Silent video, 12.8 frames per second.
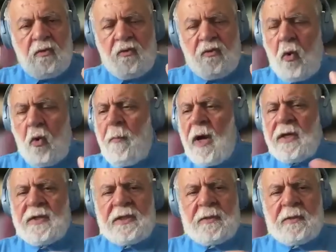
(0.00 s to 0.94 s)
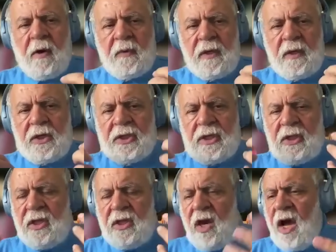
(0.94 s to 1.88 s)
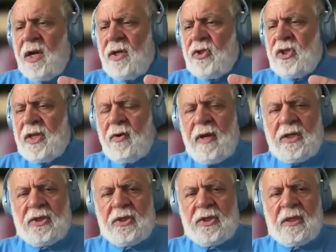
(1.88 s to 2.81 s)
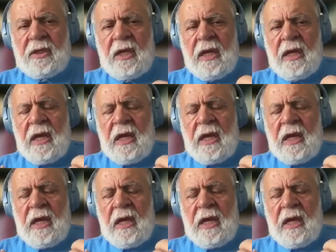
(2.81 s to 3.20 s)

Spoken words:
robust population, young generation,